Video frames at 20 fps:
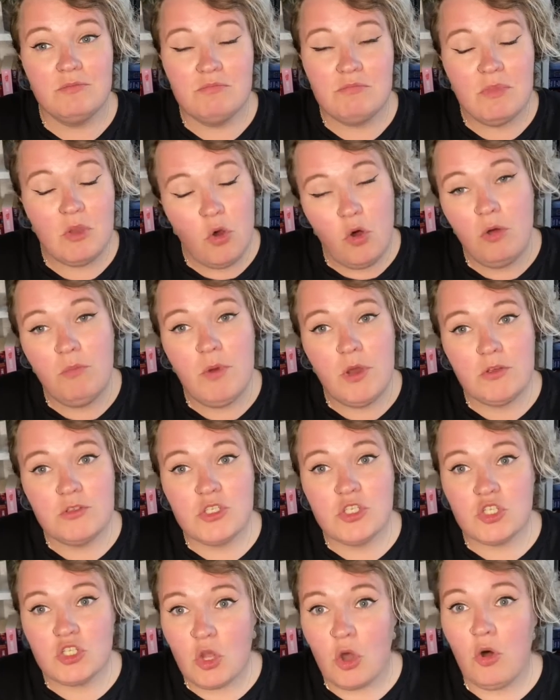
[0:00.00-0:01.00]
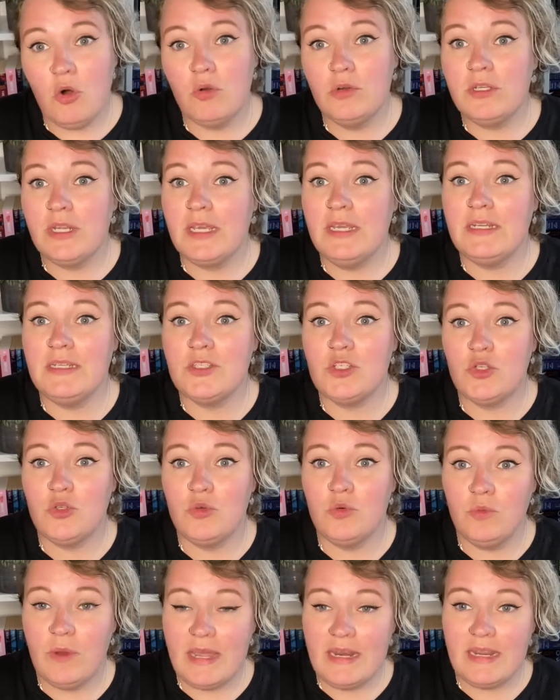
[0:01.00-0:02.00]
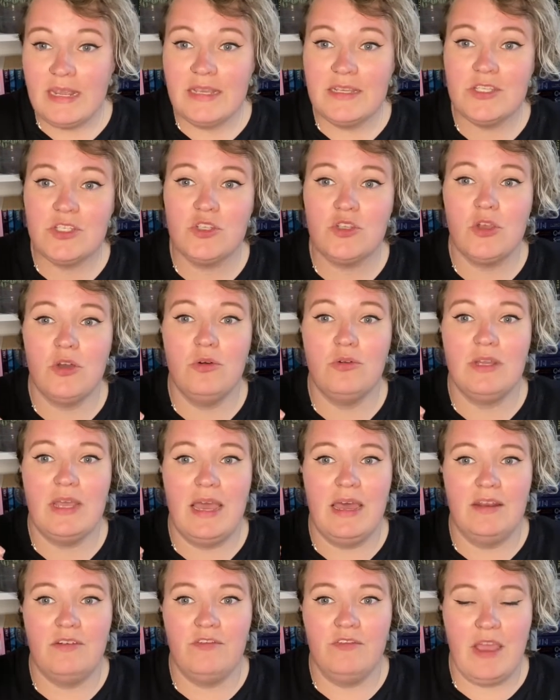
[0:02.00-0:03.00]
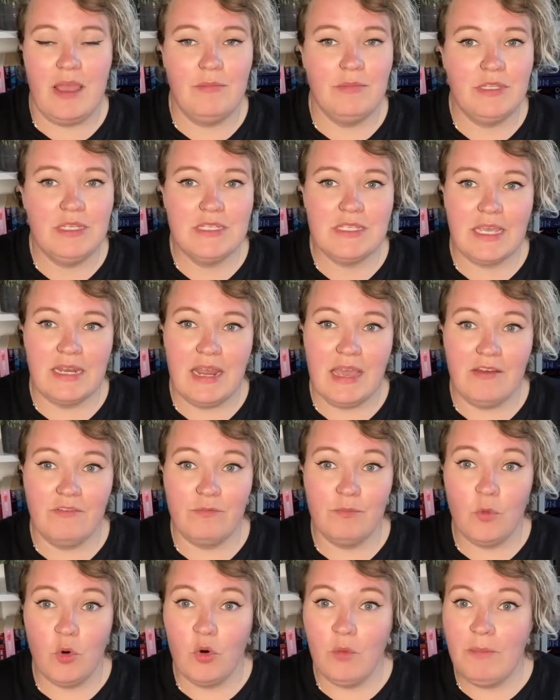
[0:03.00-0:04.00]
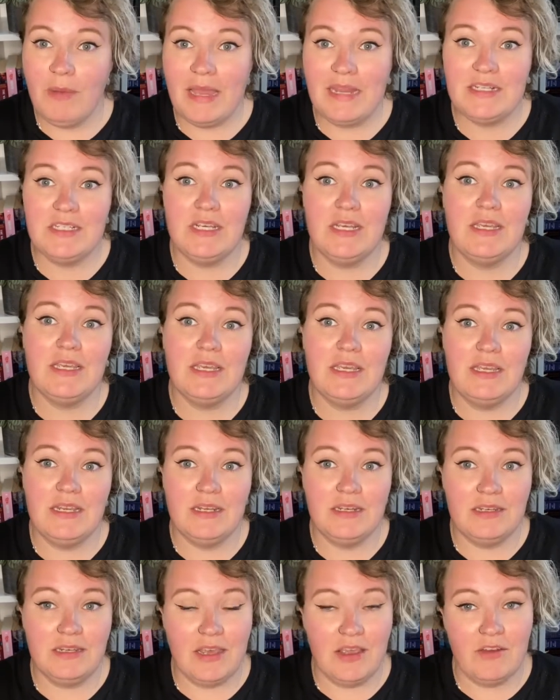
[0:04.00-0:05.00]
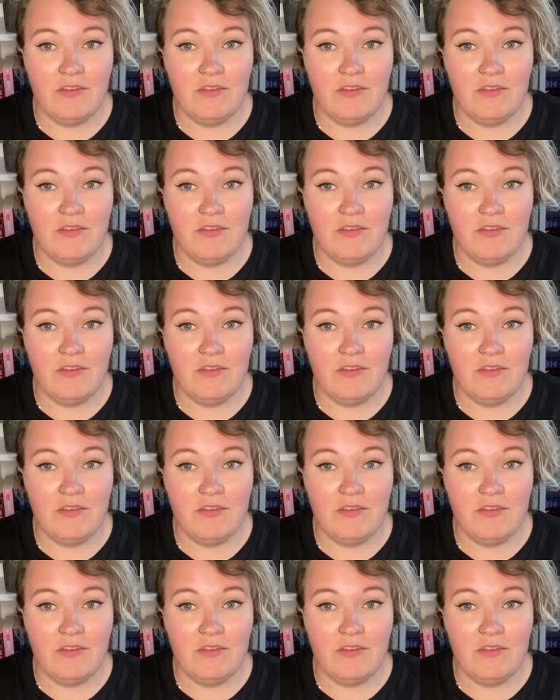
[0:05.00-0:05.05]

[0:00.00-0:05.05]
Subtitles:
almost sold into weddings so that families can have more magic in their